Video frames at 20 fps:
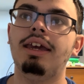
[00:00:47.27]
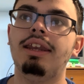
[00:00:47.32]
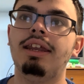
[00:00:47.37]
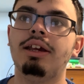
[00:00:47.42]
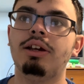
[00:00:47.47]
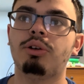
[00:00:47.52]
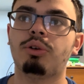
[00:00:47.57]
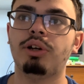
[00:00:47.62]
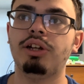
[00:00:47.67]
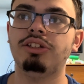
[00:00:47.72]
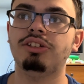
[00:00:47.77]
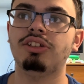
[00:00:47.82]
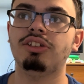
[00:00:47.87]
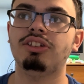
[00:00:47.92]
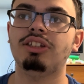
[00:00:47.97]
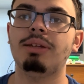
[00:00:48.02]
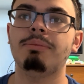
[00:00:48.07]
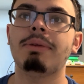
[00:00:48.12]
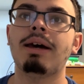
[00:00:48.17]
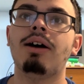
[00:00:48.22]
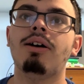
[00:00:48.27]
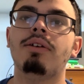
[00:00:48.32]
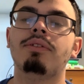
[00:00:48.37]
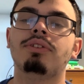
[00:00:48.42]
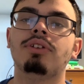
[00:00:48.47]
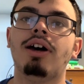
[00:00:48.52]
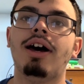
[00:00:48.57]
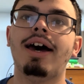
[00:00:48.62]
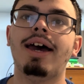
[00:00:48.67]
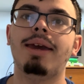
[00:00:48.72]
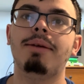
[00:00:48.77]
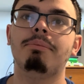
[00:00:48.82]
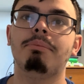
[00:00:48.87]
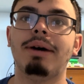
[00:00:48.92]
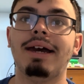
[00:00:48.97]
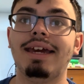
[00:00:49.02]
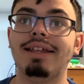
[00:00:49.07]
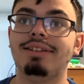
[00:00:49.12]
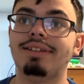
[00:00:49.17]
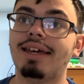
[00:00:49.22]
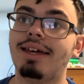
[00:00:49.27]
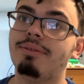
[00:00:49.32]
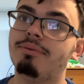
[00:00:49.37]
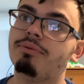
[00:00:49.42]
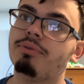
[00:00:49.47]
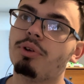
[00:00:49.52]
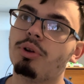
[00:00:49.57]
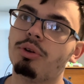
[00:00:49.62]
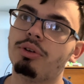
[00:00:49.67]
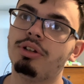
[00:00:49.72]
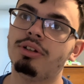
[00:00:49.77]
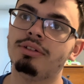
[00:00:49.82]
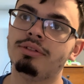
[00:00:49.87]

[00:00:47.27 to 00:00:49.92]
increases the amount of time by a tenfold.